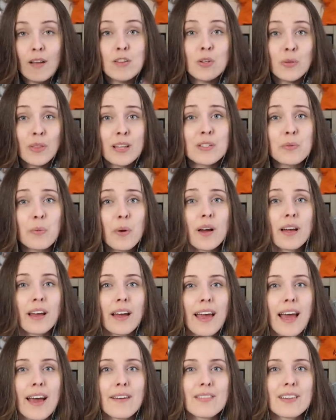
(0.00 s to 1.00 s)
So that's why I
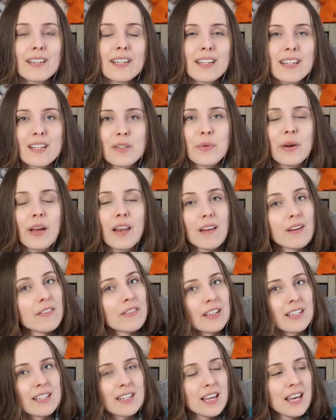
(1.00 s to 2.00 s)
have it and that's why I love
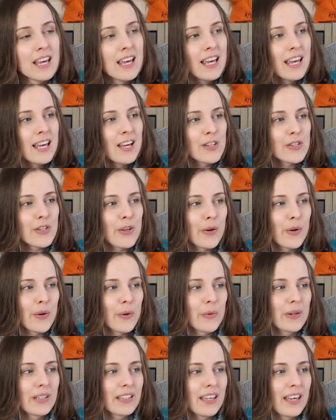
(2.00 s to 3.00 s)
it.
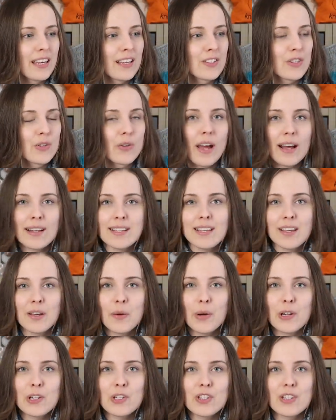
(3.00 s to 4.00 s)
So in case you're asking
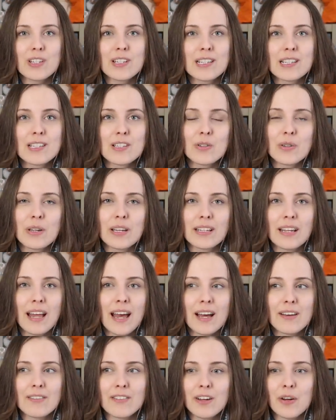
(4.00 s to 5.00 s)
questions, you can
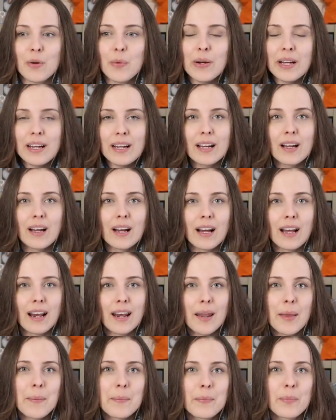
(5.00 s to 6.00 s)
have a quick
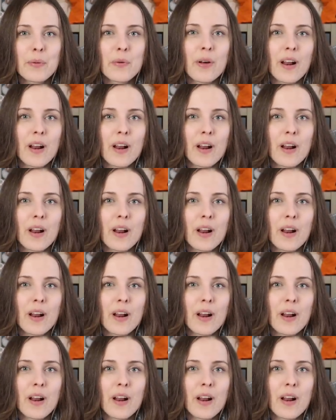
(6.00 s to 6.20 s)
glimpse